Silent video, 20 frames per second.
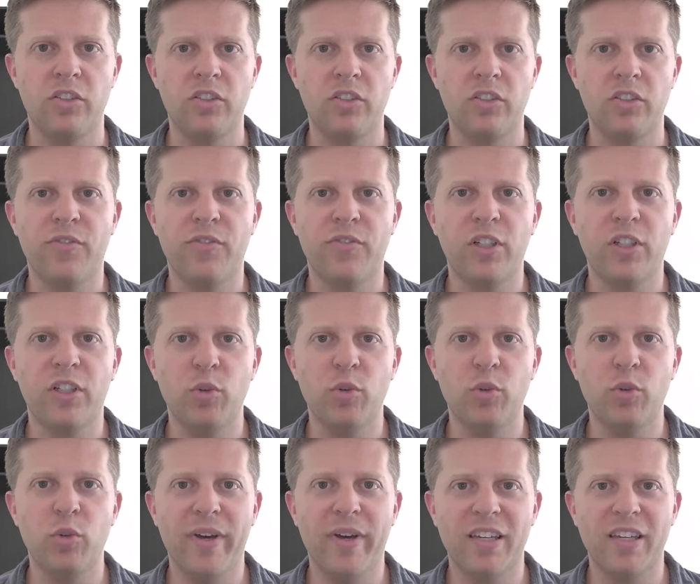Klubeck
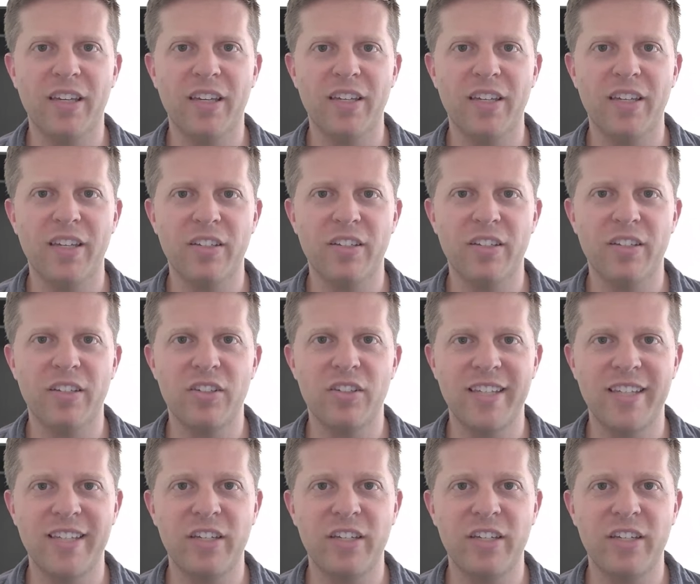is an executive
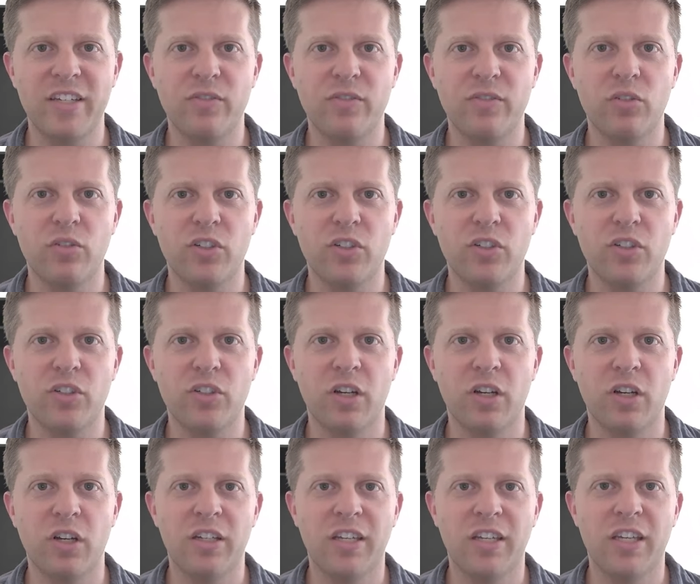coach,
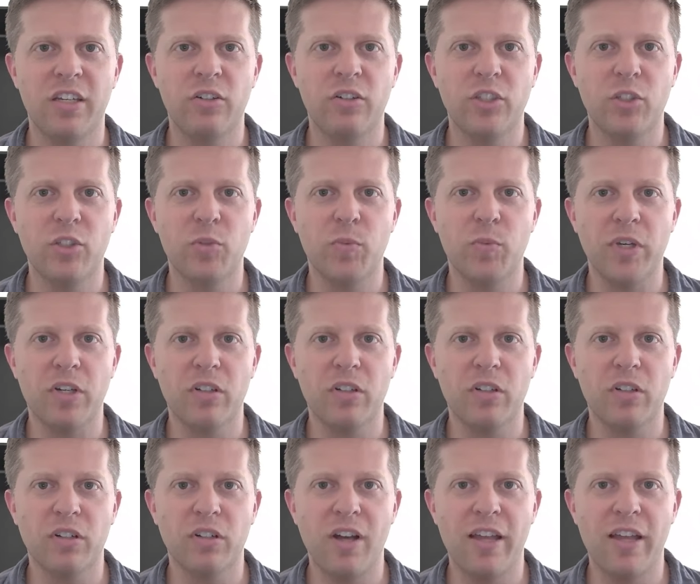keynote speaker,
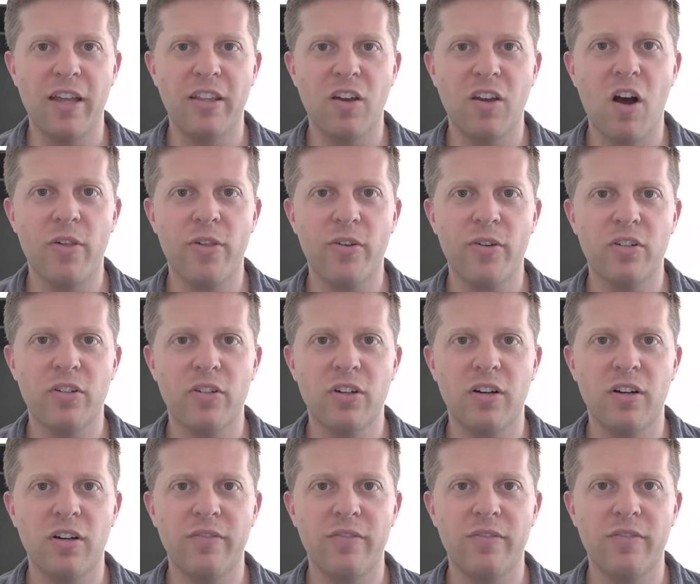and the author of The
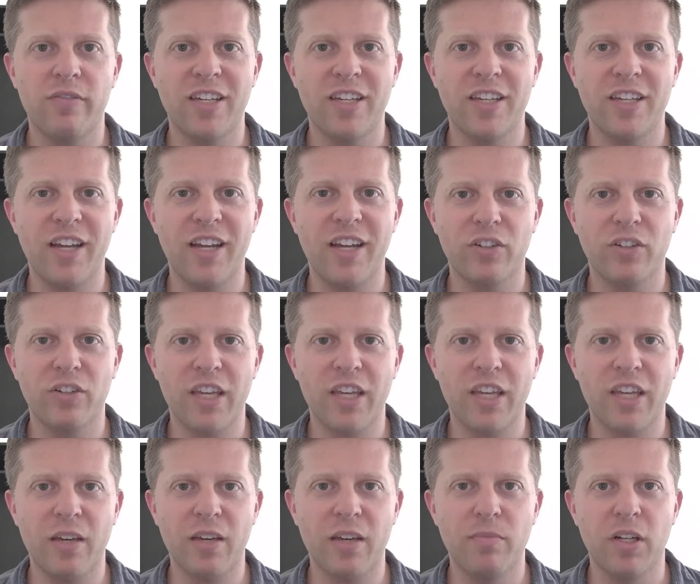Integrity Game.
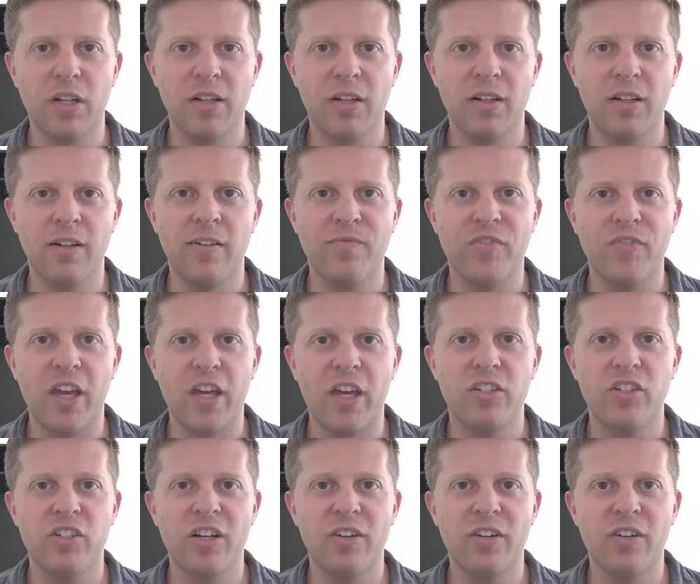And
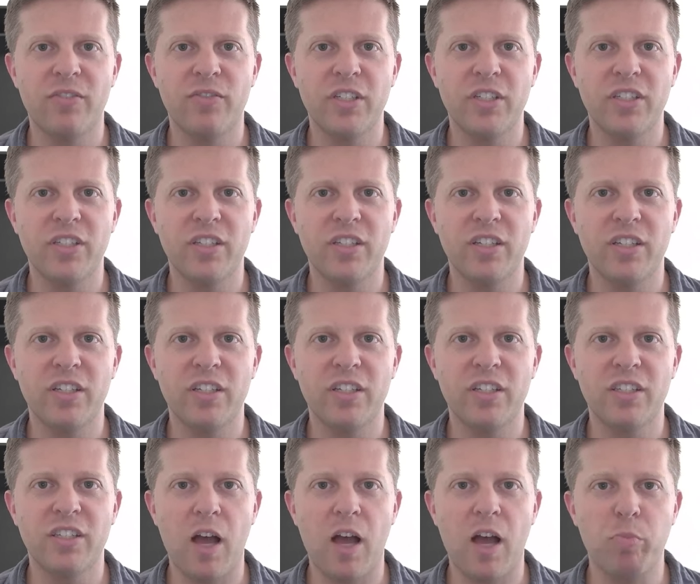Jeffrey seeks to help
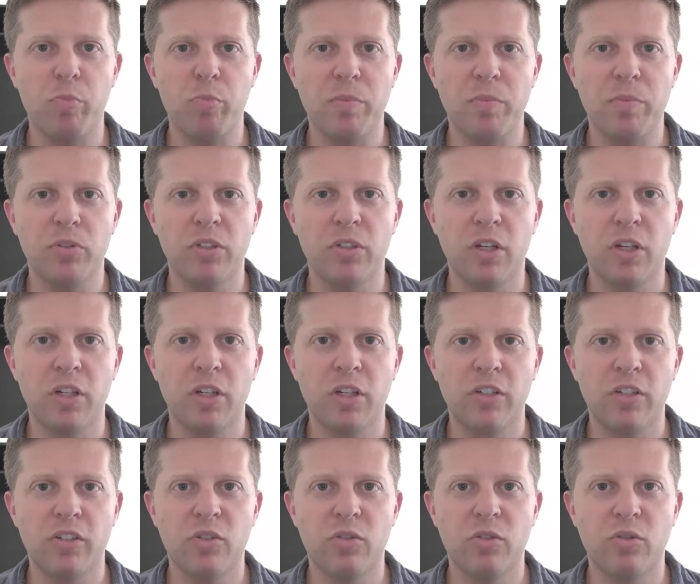people
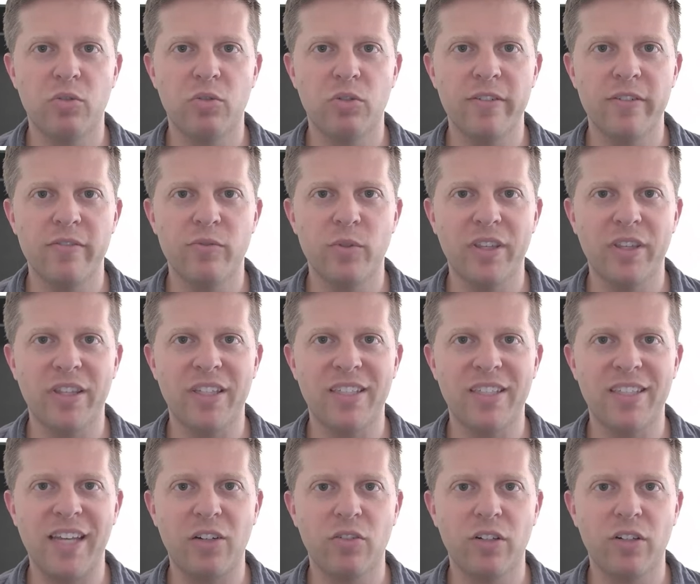to live with
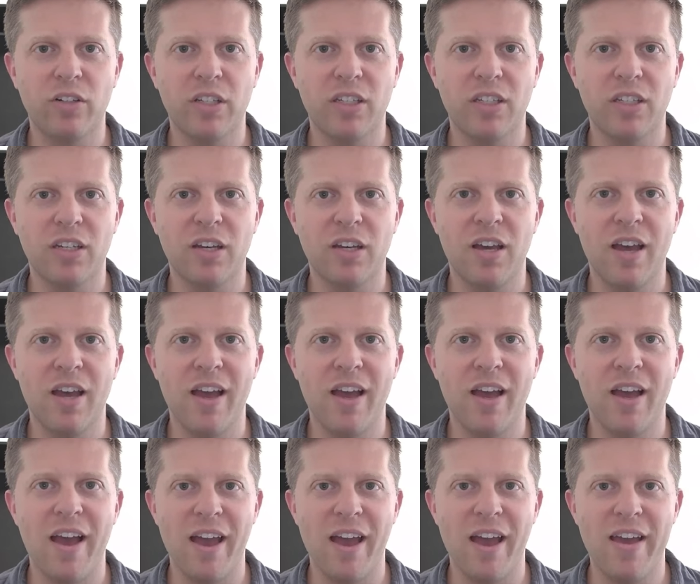integrity
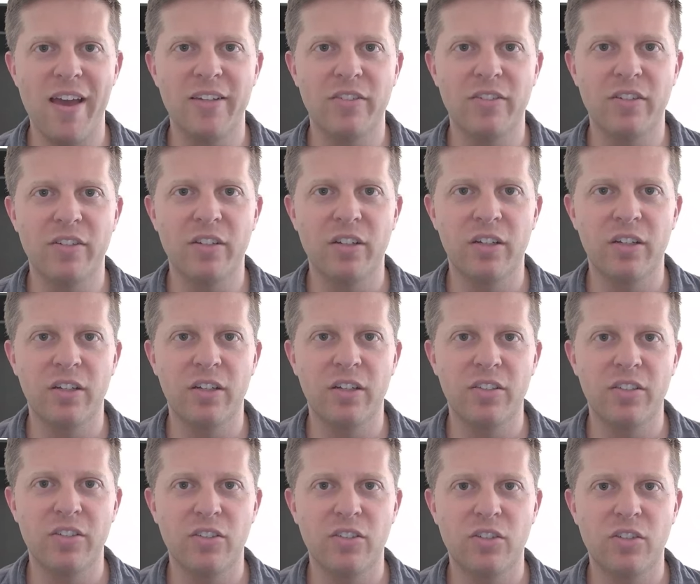and
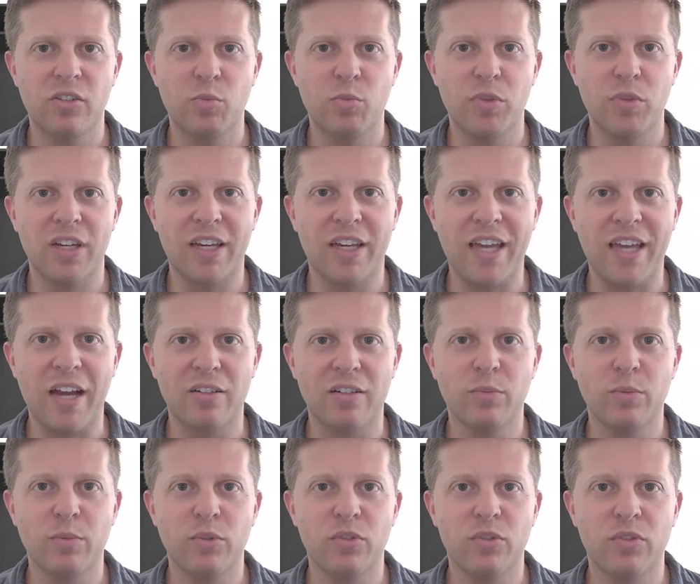to be
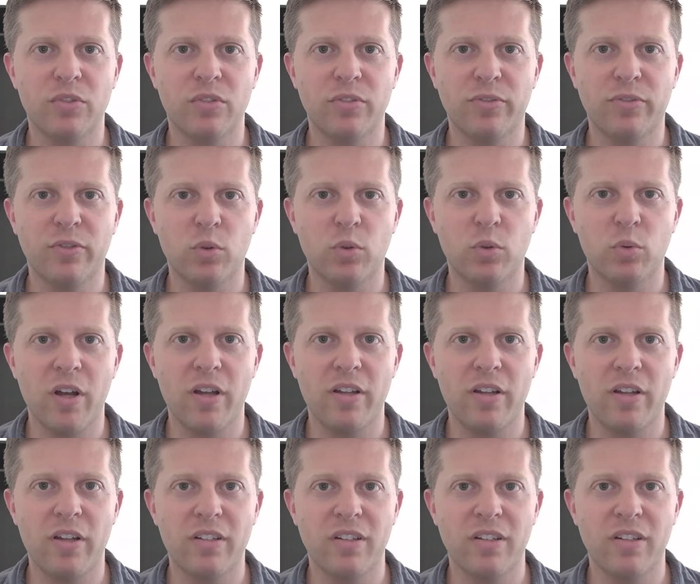accountable for what
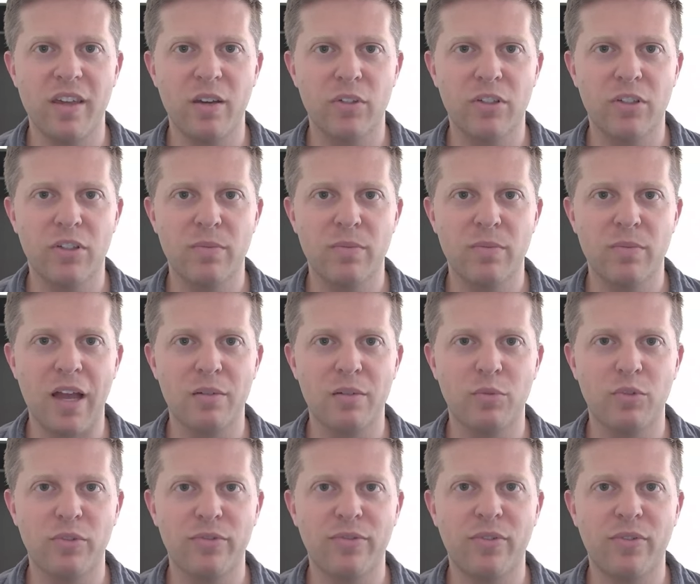they wish to be accountable
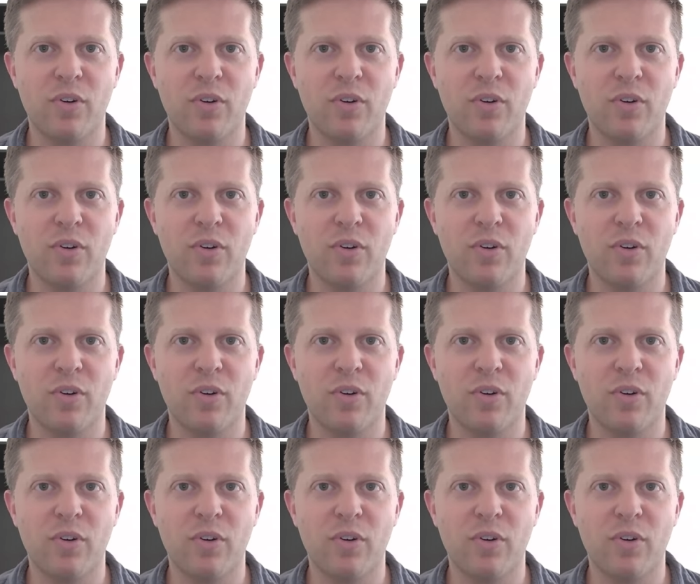for.